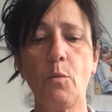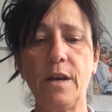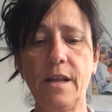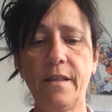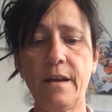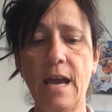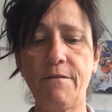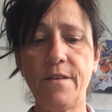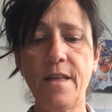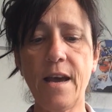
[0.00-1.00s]

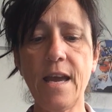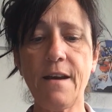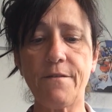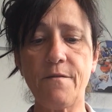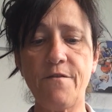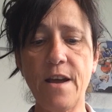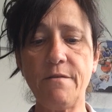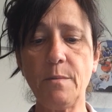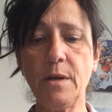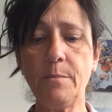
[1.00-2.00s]
Whenever they have a
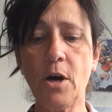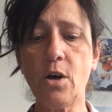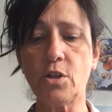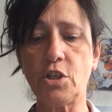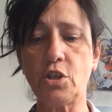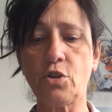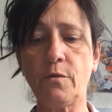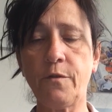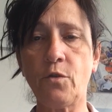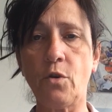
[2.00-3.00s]
very big party to
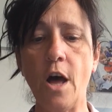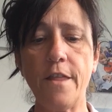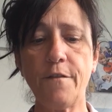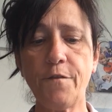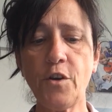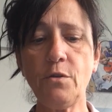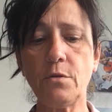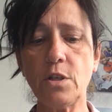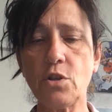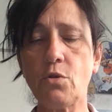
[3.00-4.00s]
cook for, the
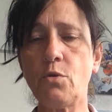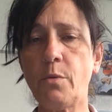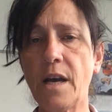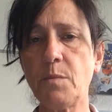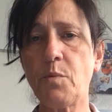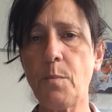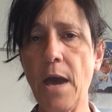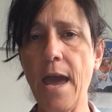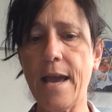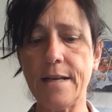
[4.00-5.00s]
food is always
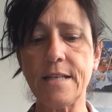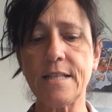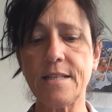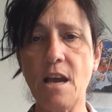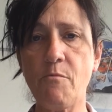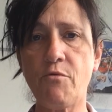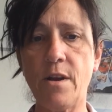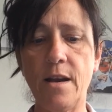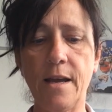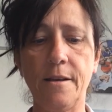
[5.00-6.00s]
prepared
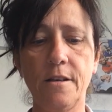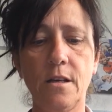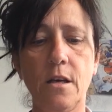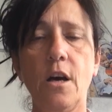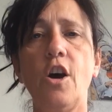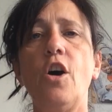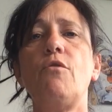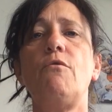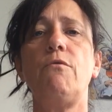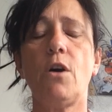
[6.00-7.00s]
separately."
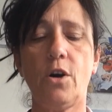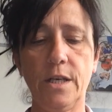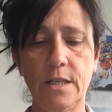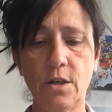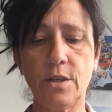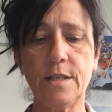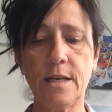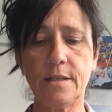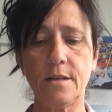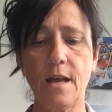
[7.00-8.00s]
"Right," I
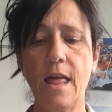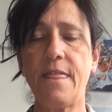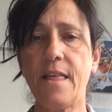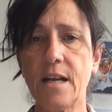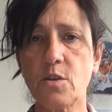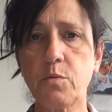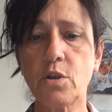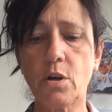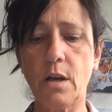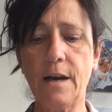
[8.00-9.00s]
said. "That's
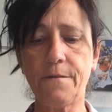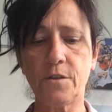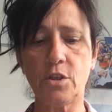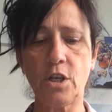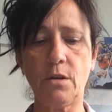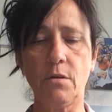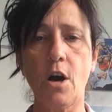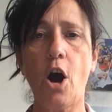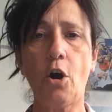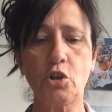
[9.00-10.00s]
what I'll have to do.
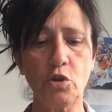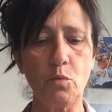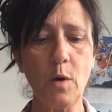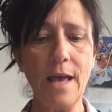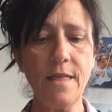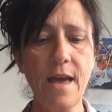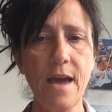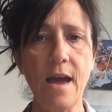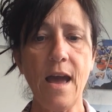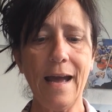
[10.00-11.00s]
I shall wait
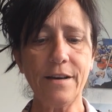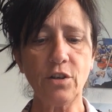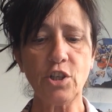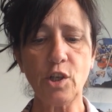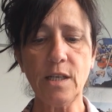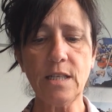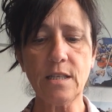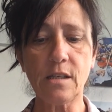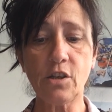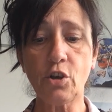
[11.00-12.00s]
there, and I shall
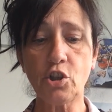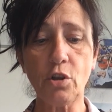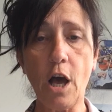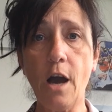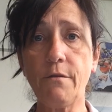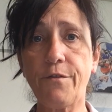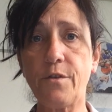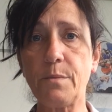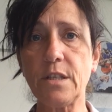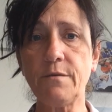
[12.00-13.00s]
listen, and I shall hope
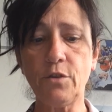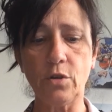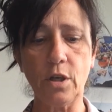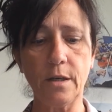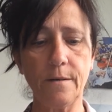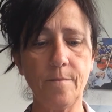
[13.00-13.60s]
for a bit of luck."